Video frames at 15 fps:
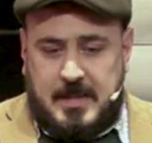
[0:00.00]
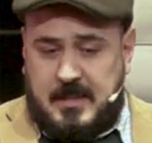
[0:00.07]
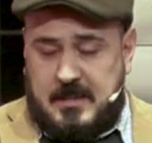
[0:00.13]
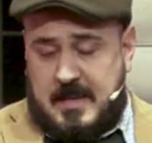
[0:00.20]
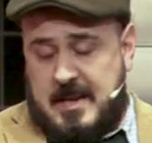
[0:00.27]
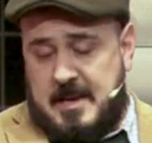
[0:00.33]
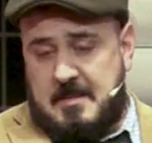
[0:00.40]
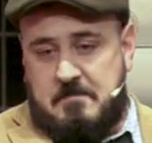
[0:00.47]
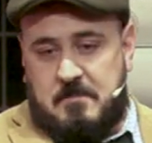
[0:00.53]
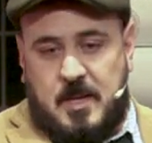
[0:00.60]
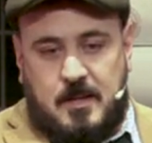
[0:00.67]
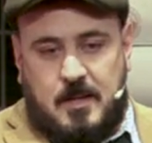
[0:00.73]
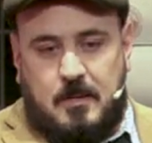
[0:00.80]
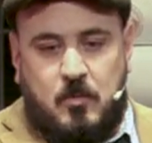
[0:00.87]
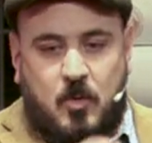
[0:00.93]
at that time,
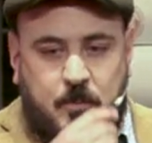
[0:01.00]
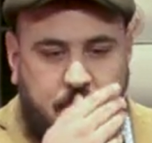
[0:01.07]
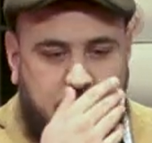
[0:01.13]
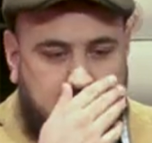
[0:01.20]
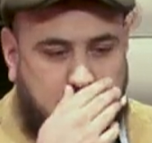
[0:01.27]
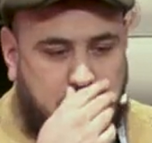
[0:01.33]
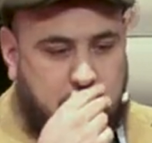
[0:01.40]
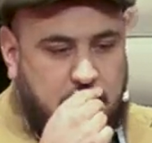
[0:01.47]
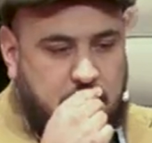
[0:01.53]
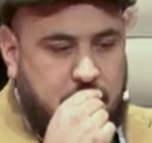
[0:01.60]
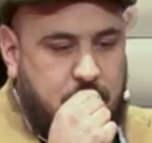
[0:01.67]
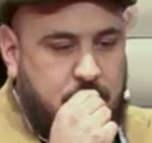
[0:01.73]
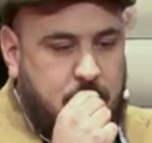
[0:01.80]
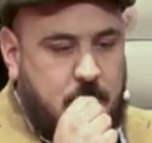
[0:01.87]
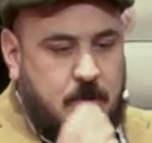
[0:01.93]
at that moment,
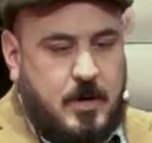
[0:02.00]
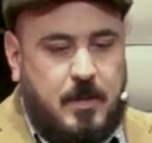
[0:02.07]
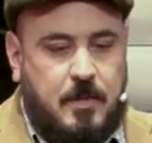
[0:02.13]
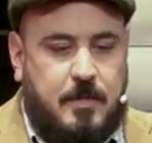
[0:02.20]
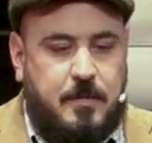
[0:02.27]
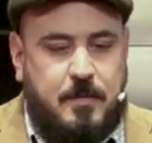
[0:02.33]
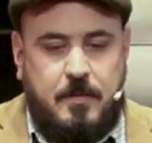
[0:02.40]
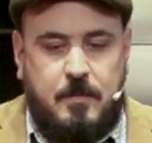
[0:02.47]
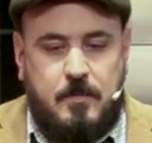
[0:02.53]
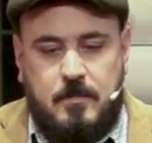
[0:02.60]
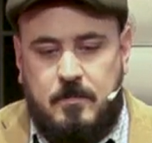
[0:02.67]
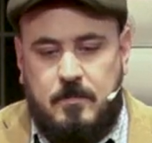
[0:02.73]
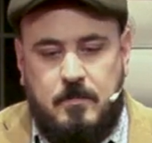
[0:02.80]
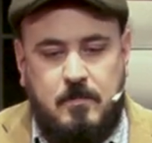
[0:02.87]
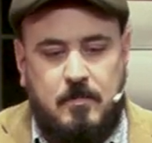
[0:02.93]
I
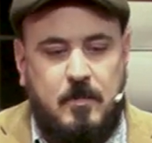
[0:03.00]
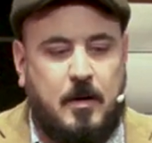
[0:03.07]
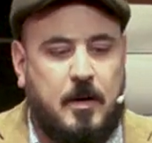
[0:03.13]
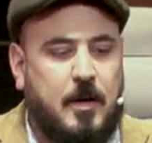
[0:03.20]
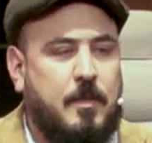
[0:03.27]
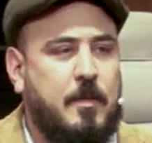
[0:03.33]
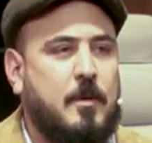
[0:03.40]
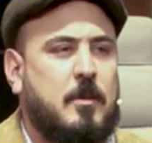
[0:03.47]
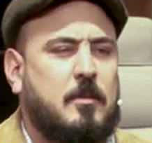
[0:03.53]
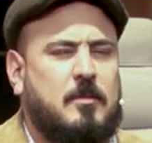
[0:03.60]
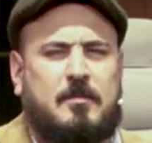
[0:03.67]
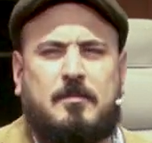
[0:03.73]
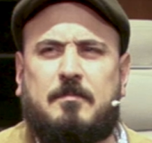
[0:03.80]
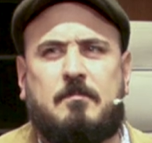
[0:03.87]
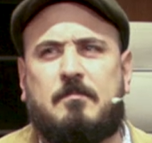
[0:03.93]

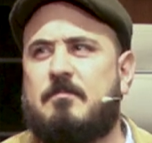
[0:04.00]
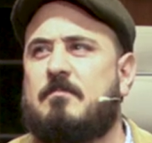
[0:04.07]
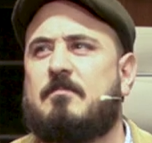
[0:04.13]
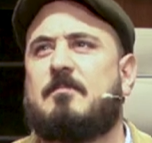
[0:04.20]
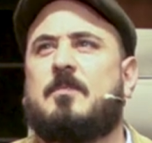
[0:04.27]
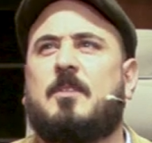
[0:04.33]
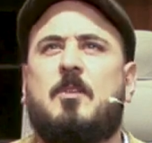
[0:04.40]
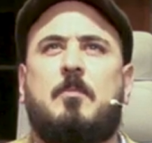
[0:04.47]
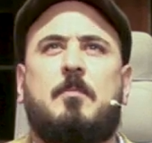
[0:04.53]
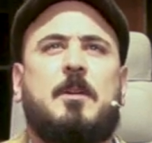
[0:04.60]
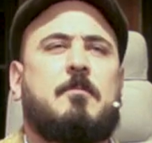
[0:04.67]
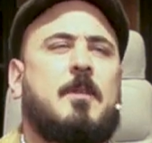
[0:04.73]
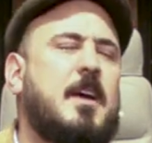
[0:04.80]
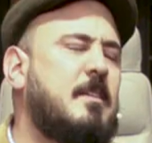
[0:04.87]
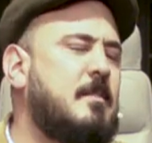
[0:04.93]
thought,
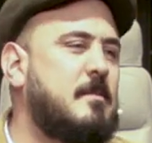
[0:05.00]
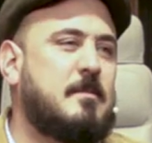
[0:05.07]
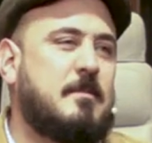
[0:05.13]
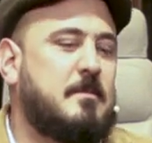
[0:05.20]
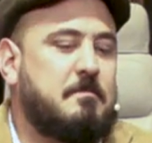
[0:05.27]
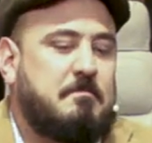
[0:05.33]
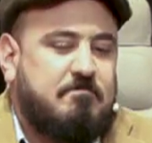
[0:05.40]
human rights?